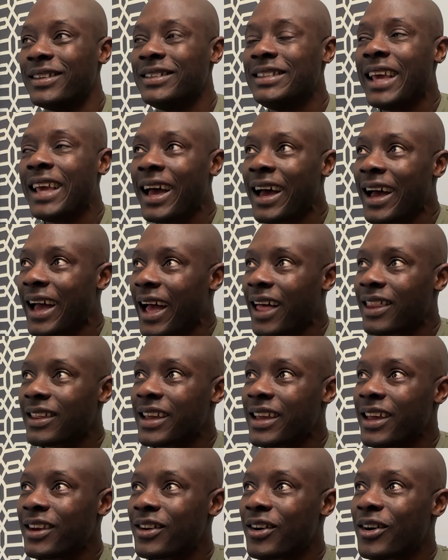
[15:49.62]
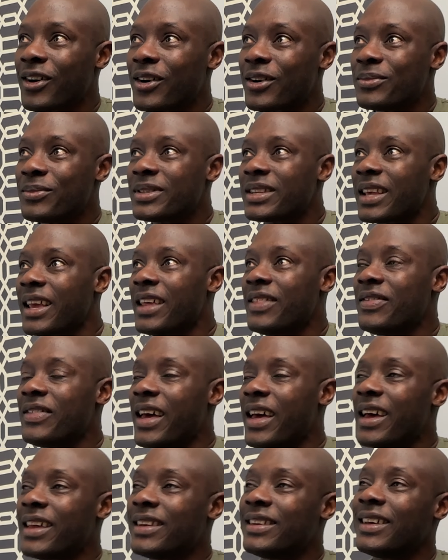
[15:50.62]
Yeah, alligator arms. And
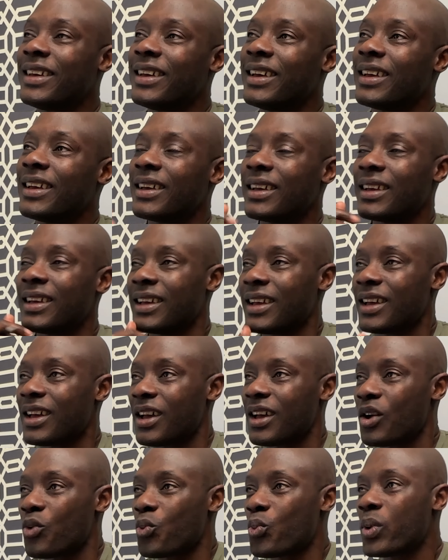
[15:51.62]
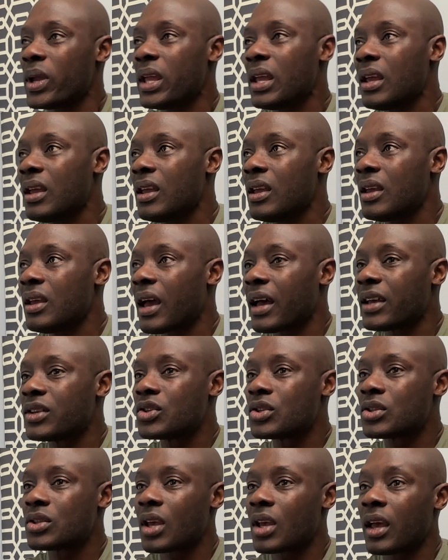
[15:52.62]
then we,
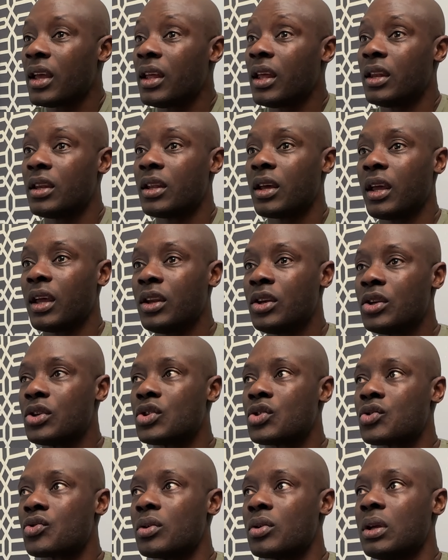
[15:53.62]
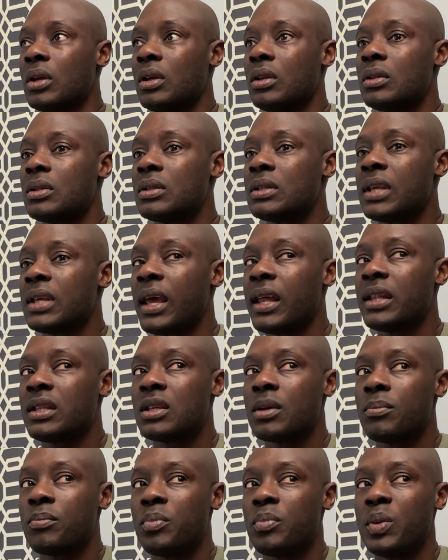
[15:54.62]
as in the industry, tend
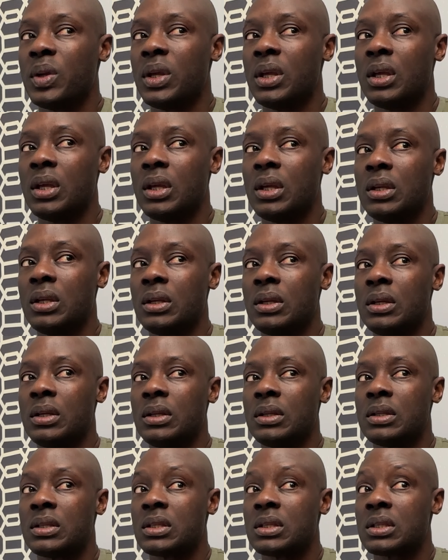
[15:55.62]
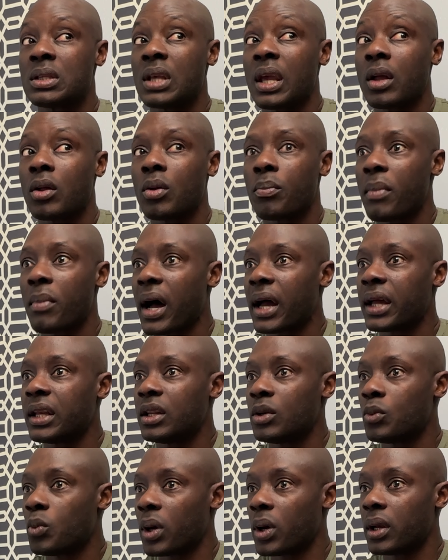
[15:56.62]
to be
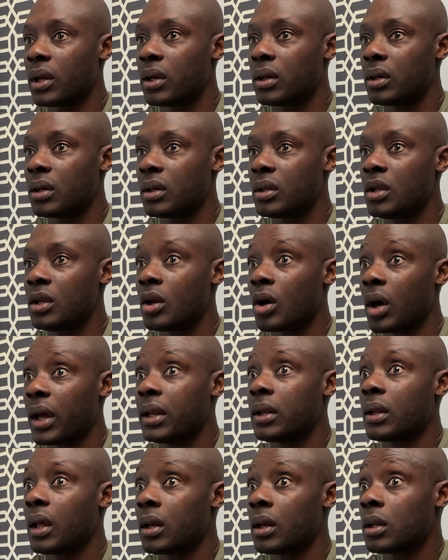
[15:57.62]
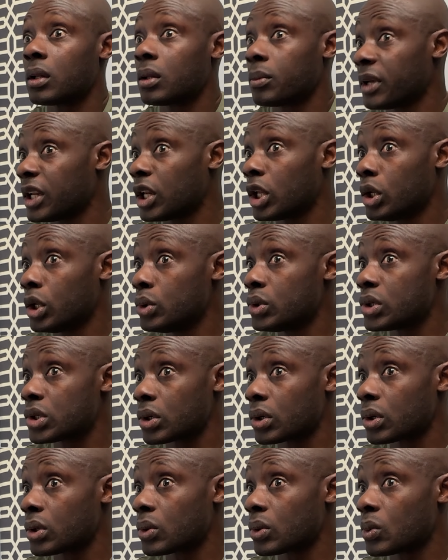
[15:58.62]
single-minded when, you know, and a little bit
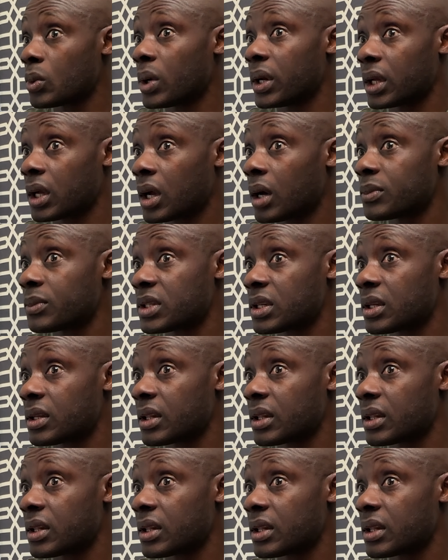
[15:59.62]
looser when it comes to